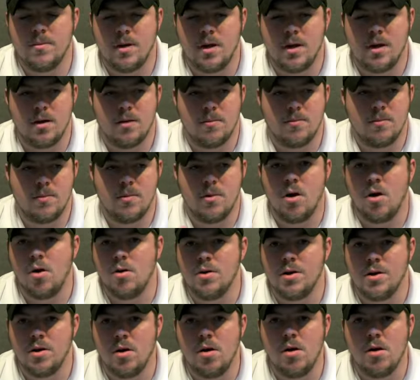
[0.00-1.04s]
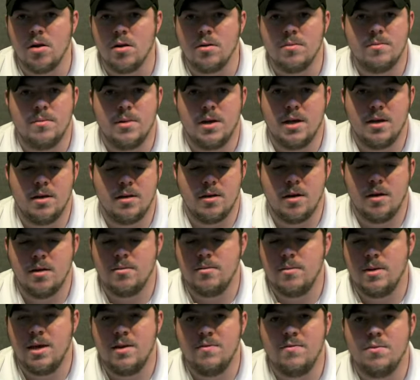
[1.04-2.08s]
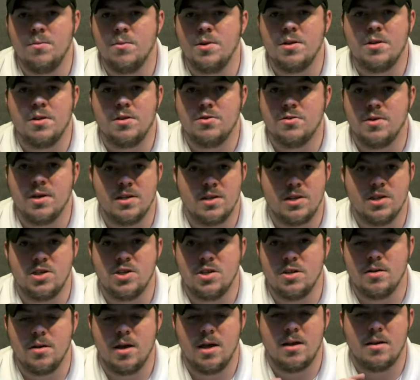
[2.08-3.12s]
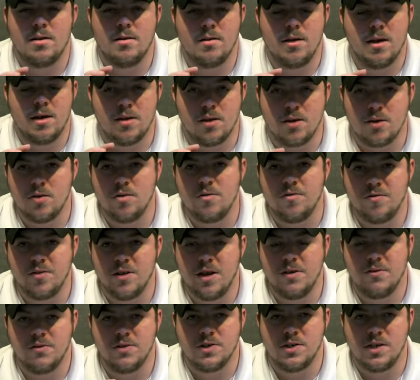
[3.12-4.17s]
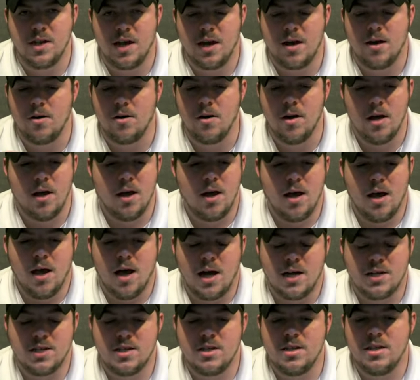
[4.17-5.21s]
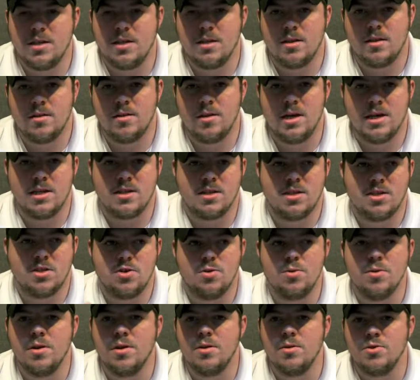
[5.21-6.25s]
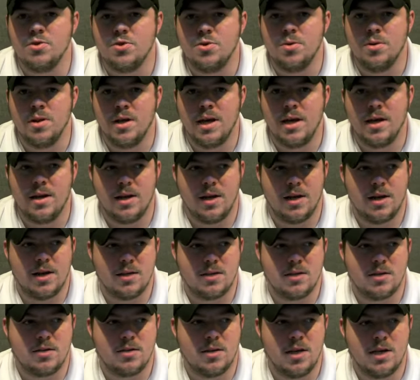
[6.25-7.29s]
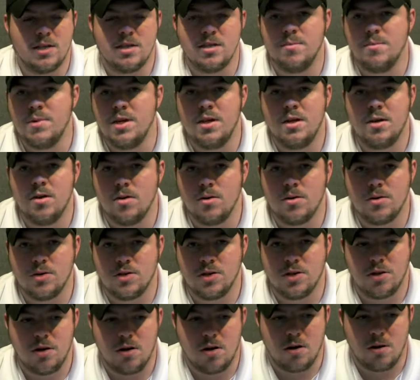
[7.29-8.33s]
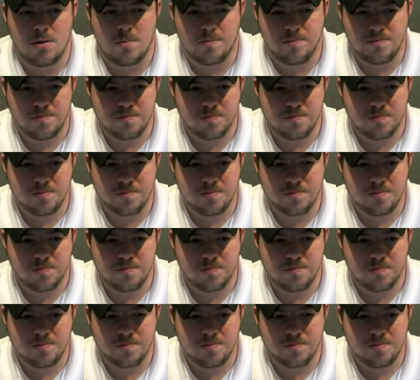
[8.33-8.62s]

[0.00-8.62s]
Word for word: uh, all in all, even with the transition and and the good flavors now. I just think it's too little, too late, and it's it's a mediocre cigar.